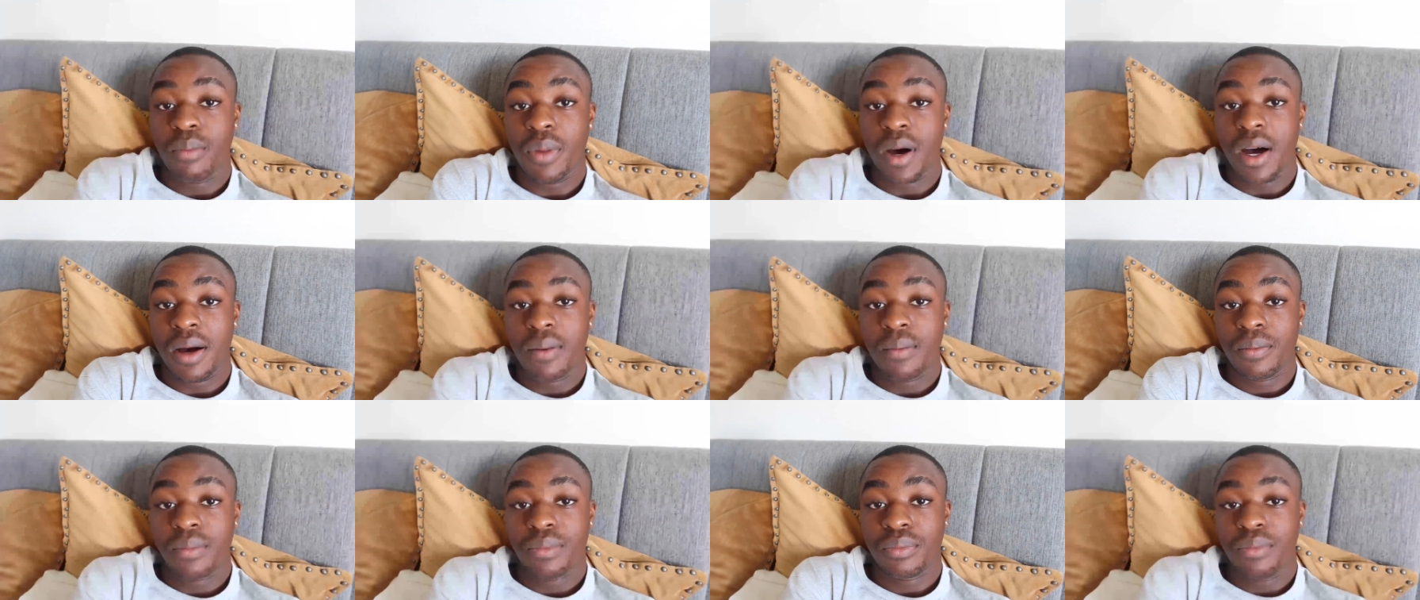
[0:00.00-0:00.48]

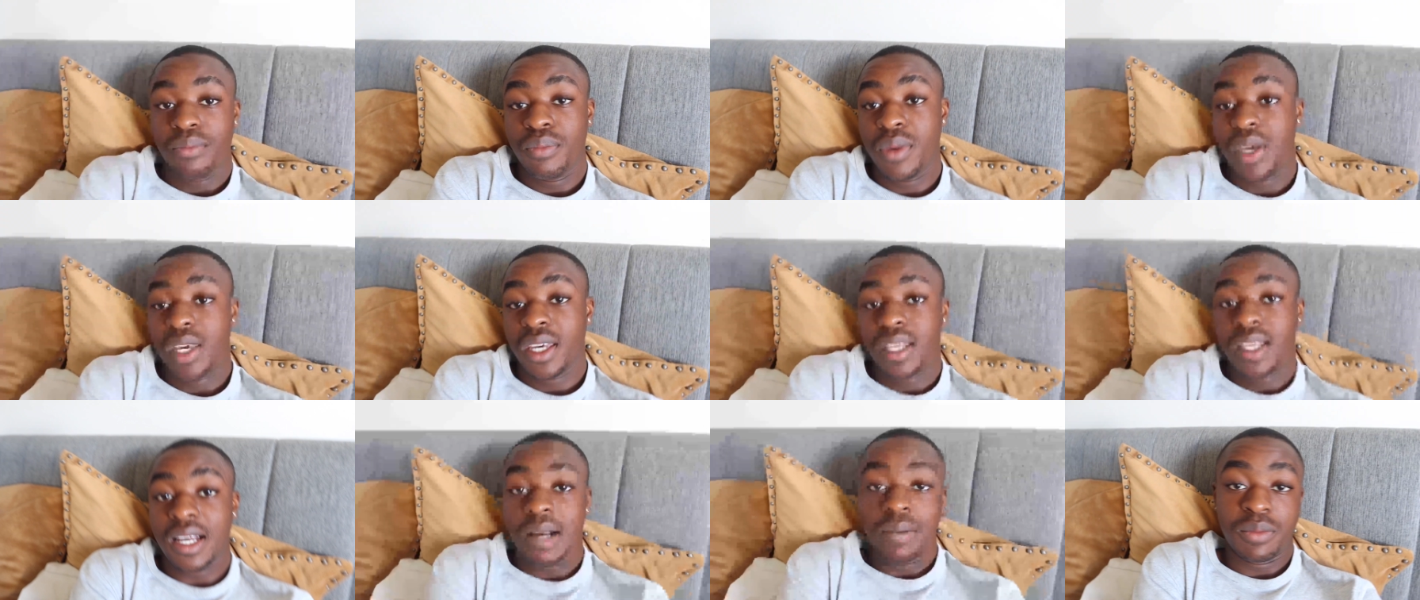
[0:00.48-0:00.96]
But
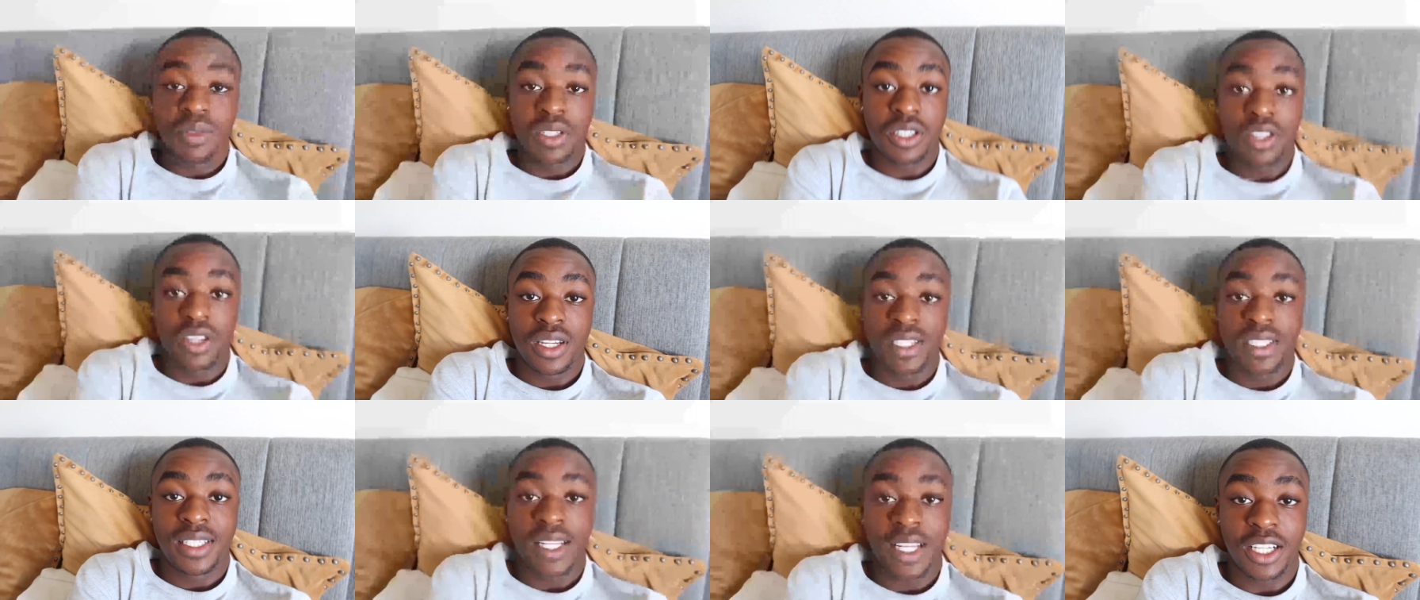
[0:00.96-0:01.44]
me, I'm just
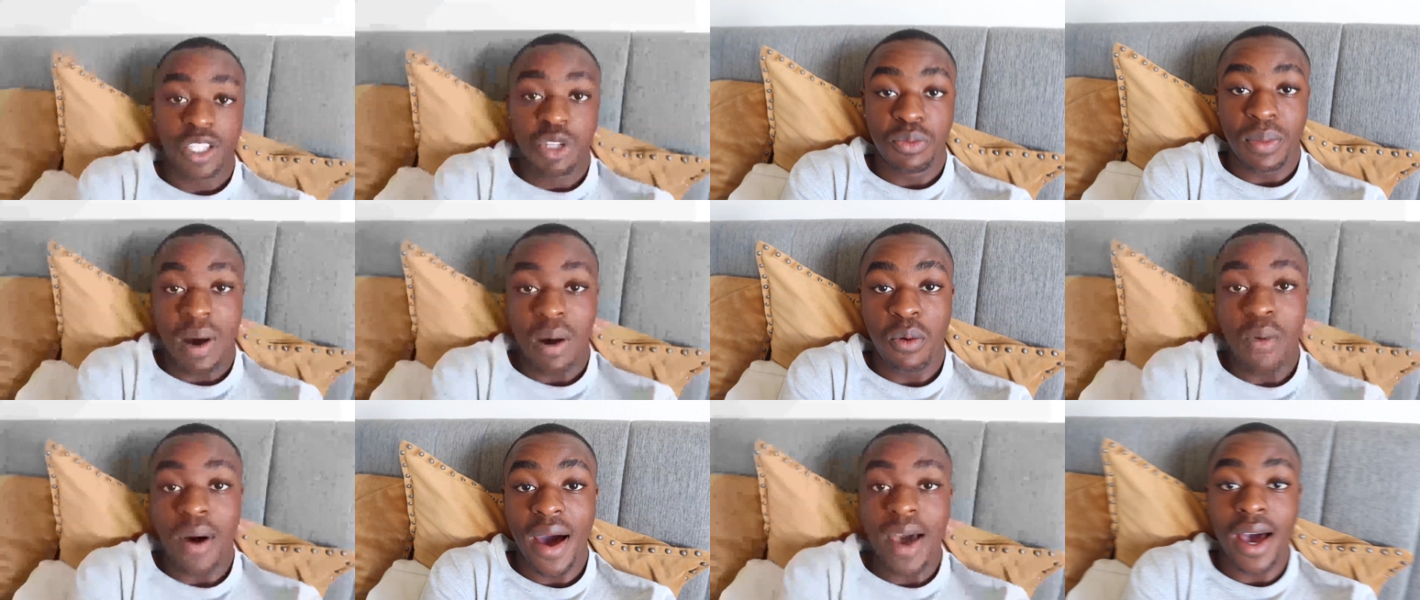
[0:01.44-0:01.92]
gonna stick to
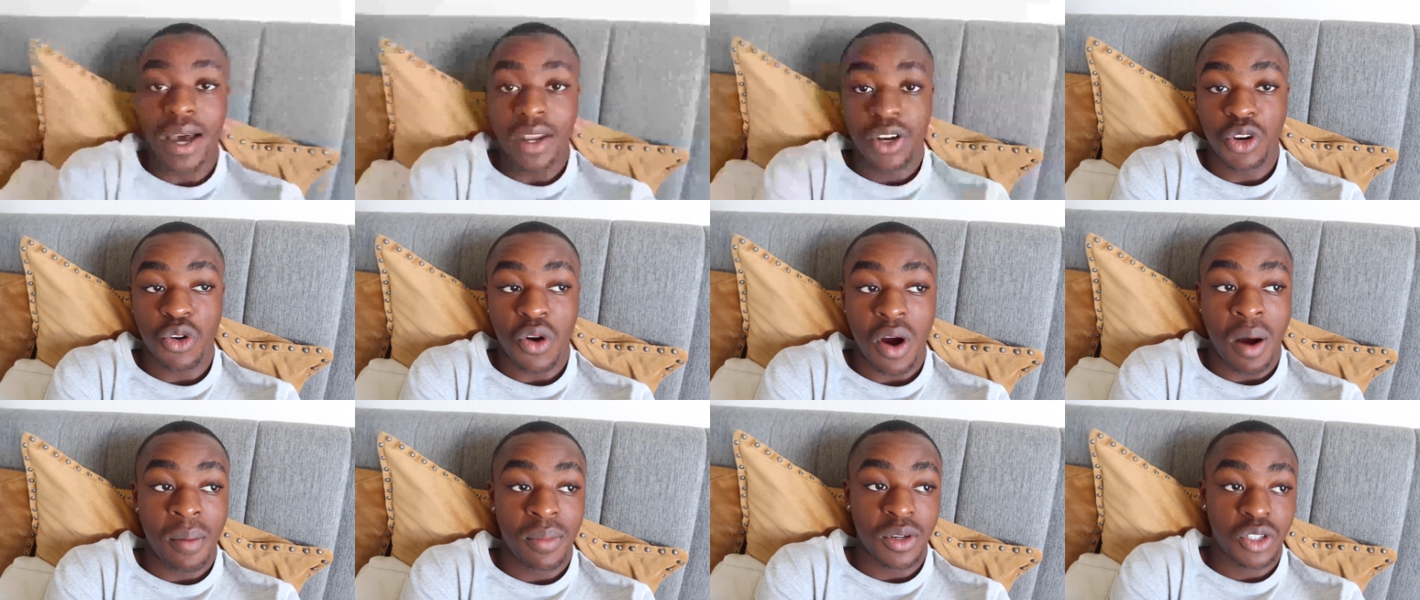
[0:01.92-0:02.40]
my white
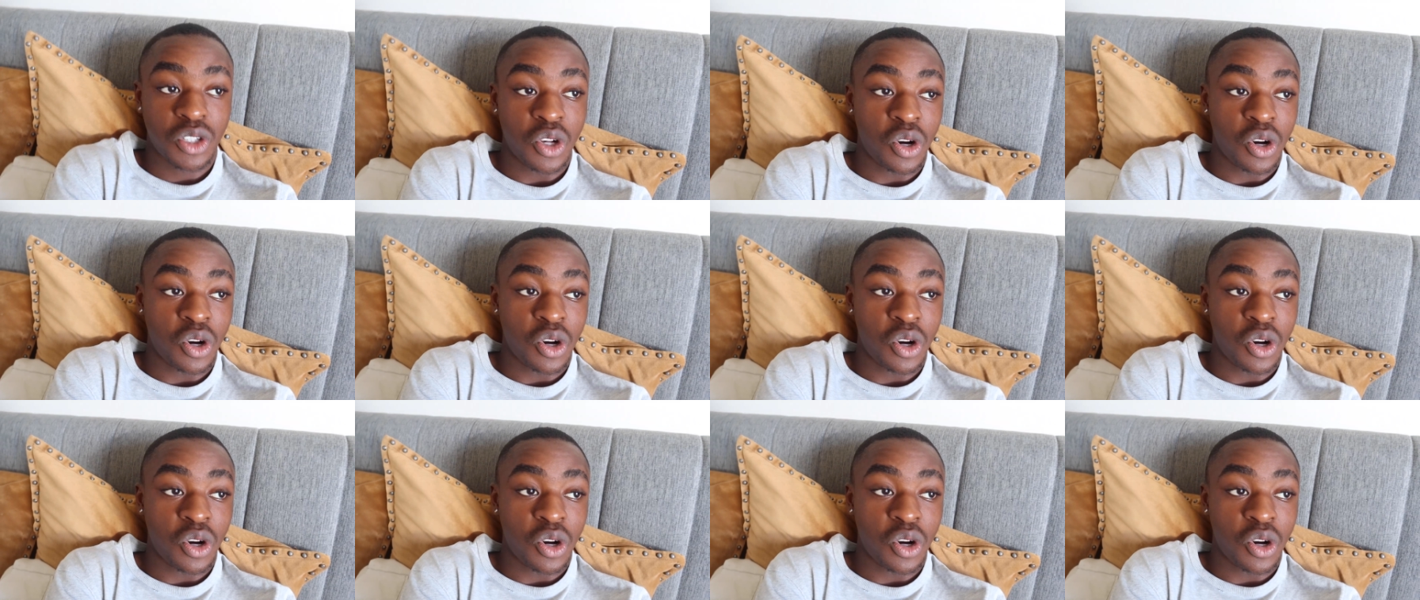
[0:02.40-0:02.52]
Under Armour